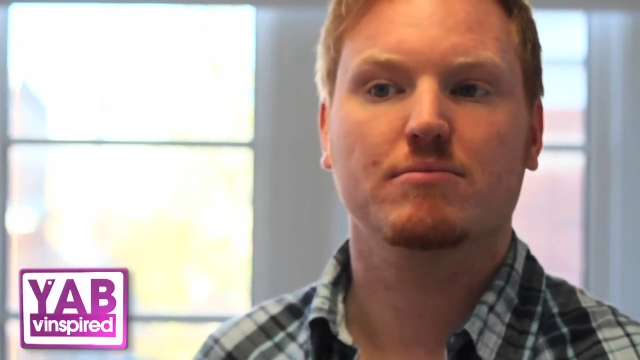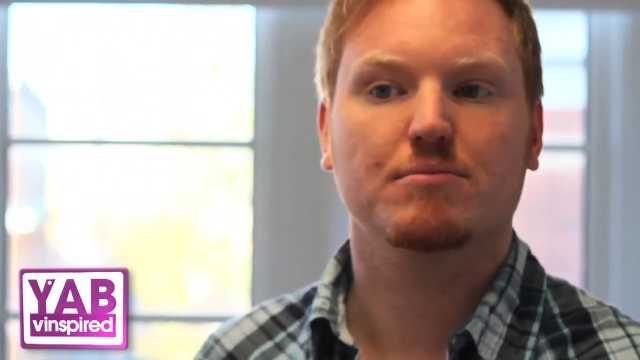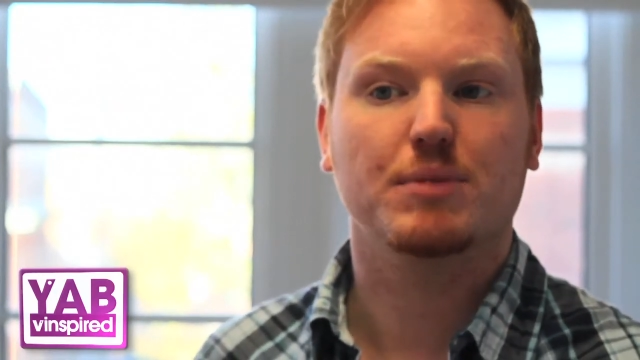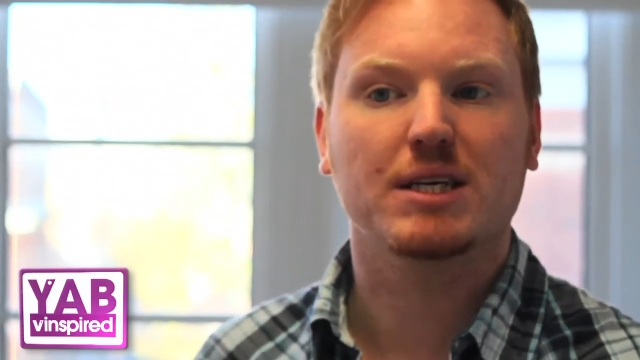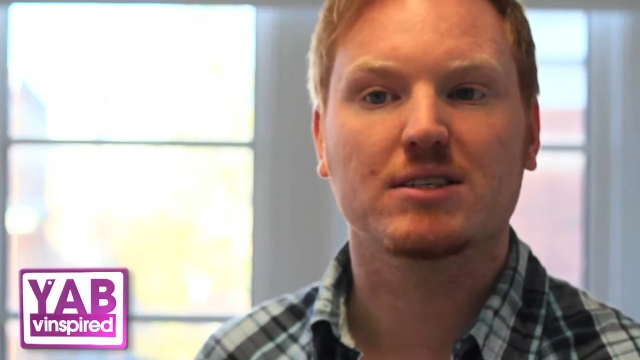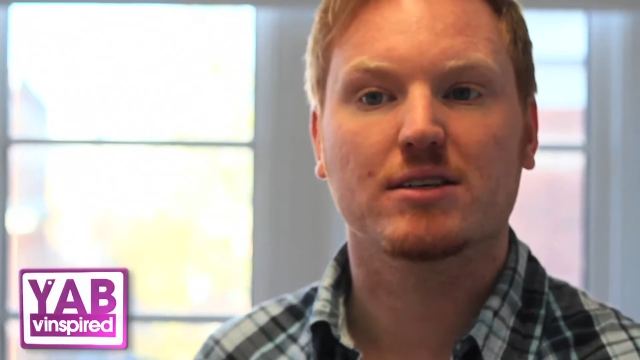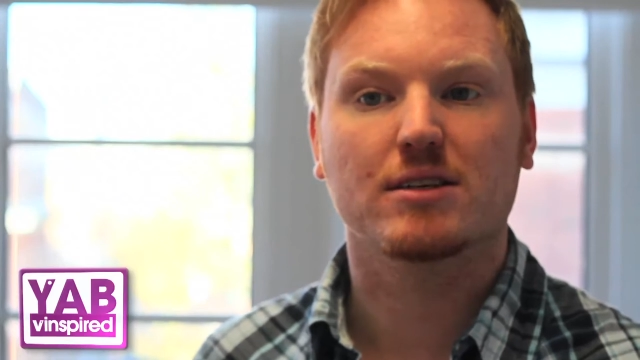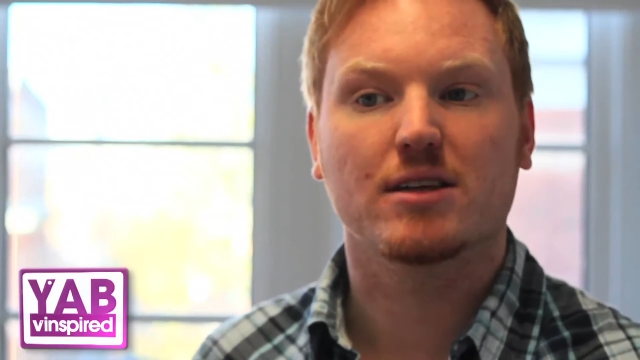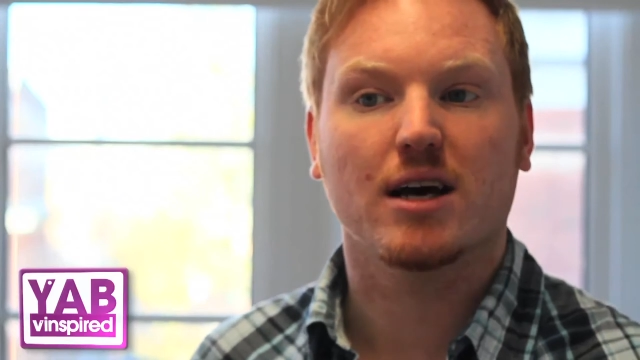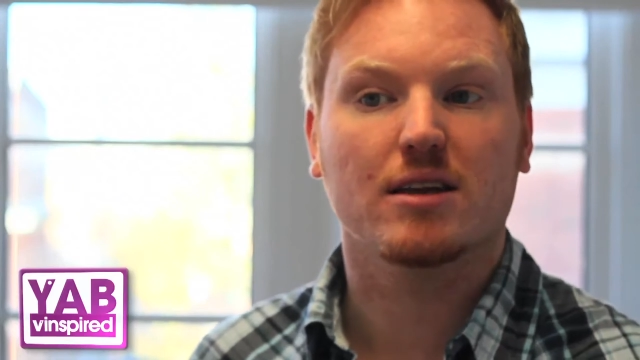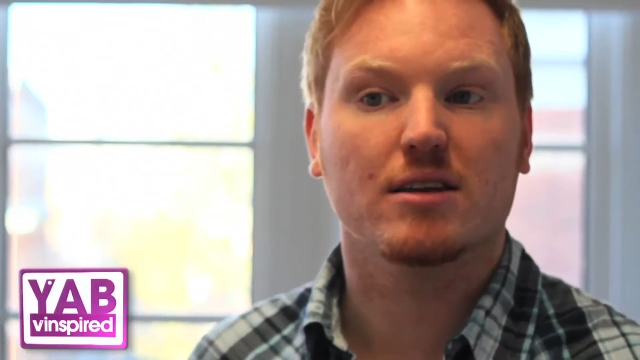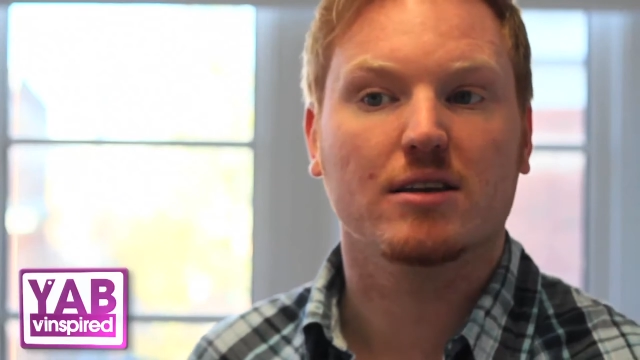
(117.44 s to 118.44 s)
basically
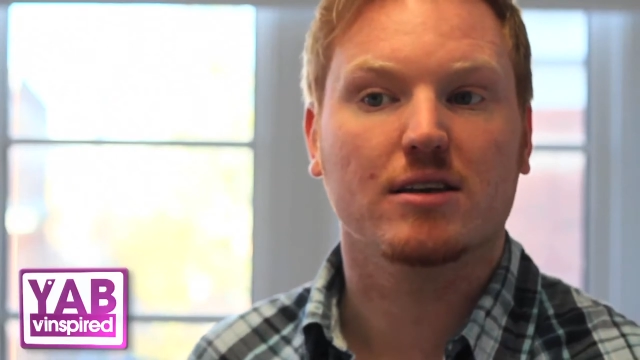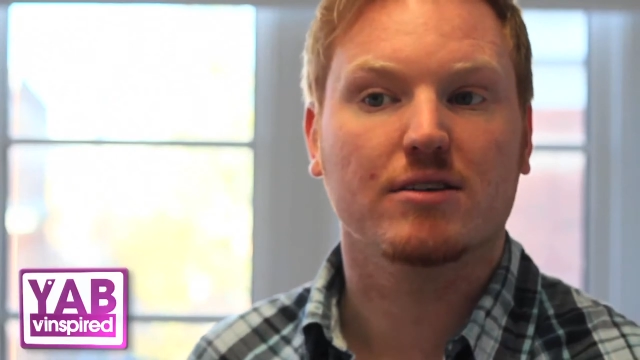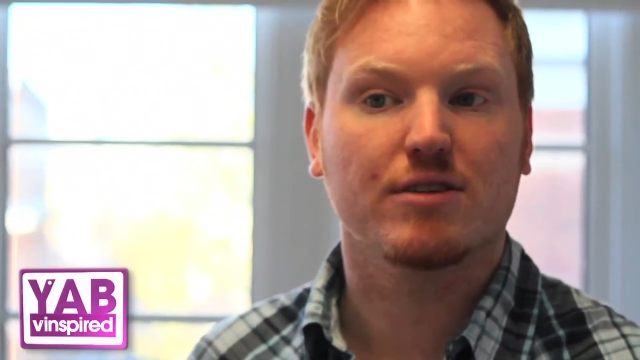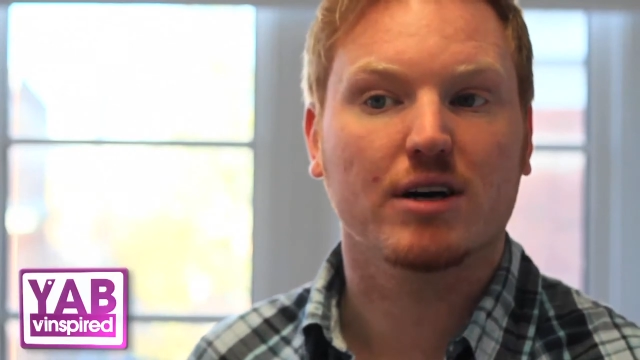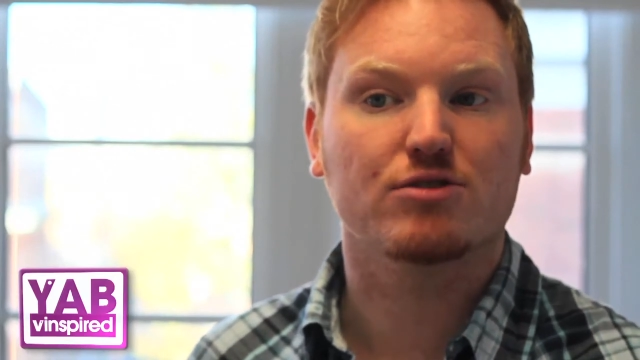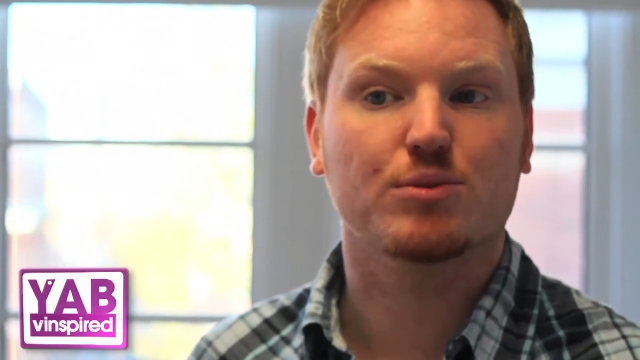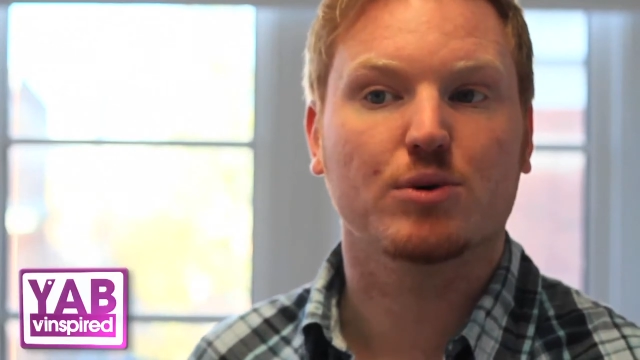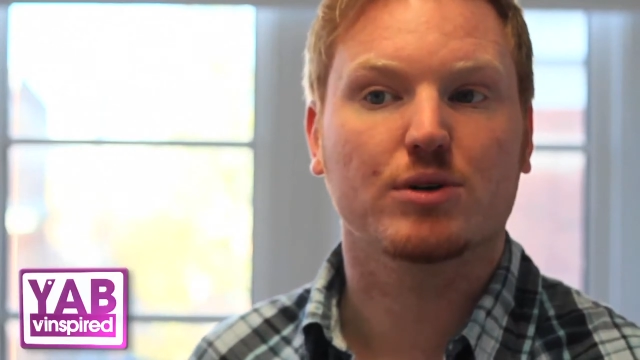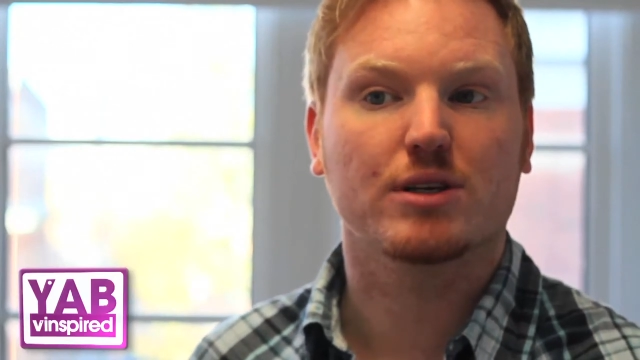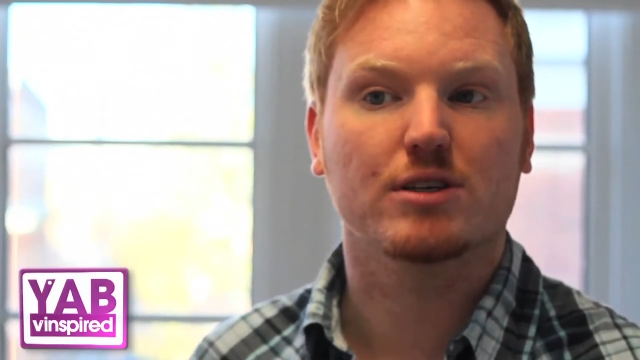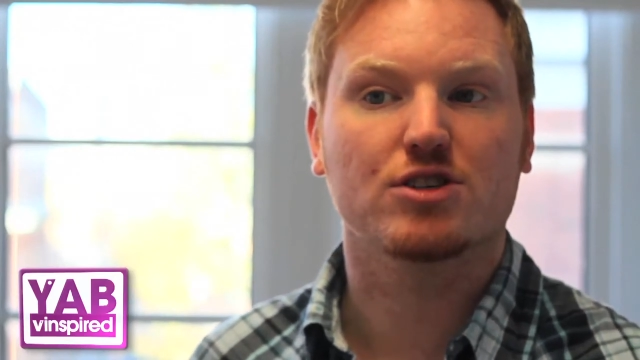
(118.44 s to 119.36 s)
that the advisory board can